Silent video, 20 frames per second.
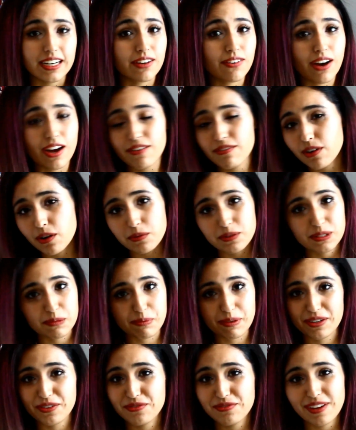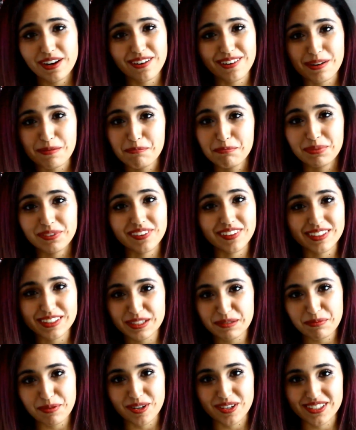Now, I've always been a very
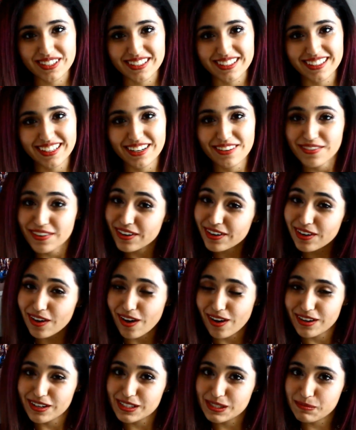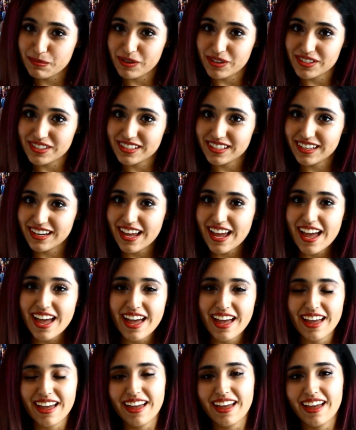blunt person and a very honest person,
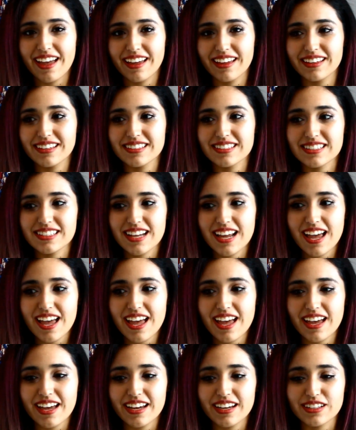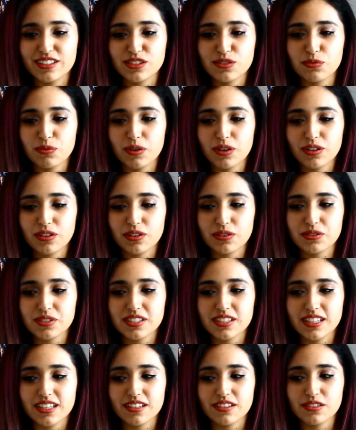and it's one of
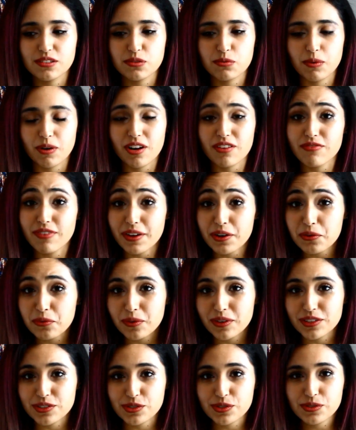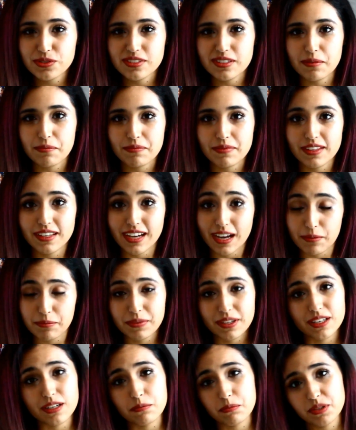those things where if I don't want to do something,
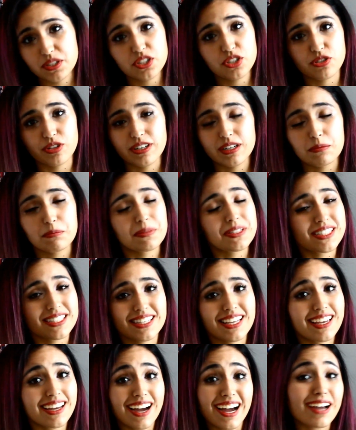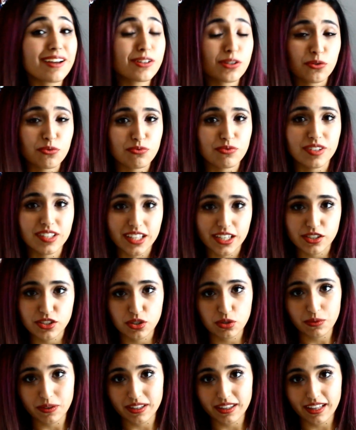I'm going to be straight up and say, I don't feel
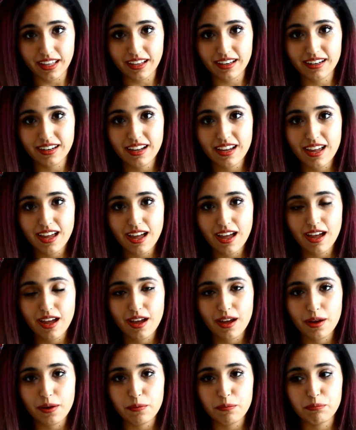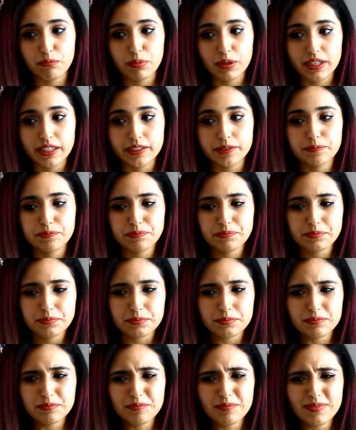like doing that. But
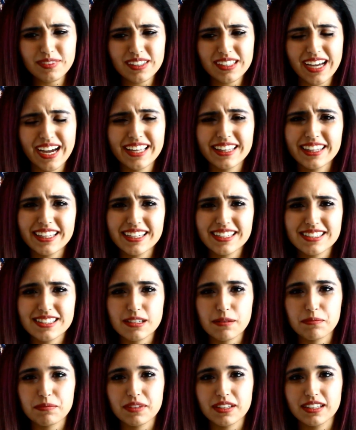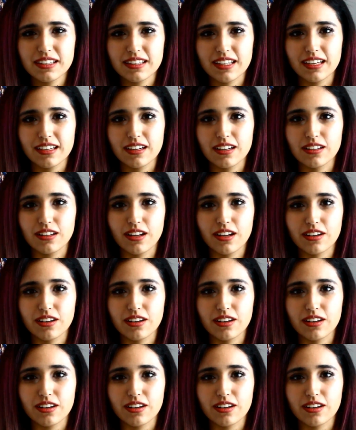I think it's something that a